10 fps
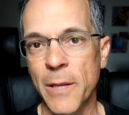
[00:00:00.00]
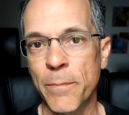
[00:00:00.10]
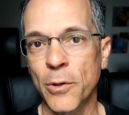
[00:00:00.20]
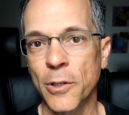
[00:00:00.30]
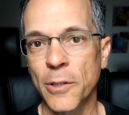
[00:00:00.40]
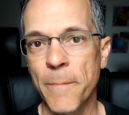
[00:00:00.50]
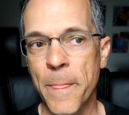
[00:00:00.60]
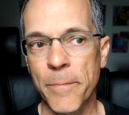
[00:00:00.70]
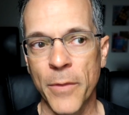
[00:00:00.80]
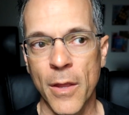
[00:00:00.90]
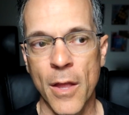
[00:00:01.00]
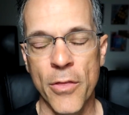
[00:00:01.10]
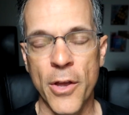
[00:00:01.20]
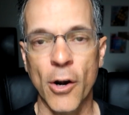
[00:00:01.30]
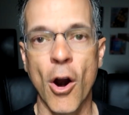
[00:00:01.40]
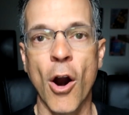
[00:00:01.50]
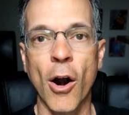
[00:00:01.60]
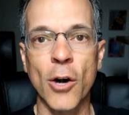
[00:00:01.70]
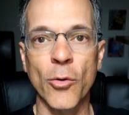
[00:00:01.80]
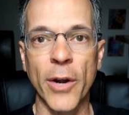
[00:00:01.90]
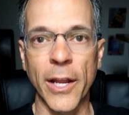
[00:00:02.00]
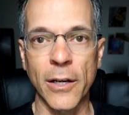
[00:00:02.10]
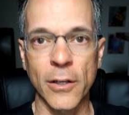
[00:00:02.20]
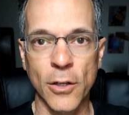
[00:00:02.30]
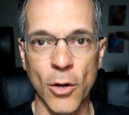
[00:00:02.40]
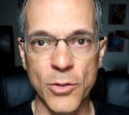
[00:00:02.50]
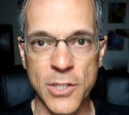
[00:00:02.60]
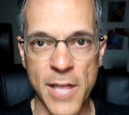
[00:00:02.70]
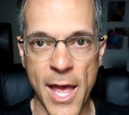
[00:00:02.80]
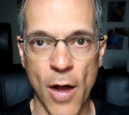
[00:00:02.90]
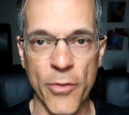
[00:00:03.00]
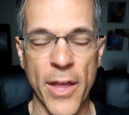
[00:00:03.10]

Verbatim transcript: people, their heart rate goes down.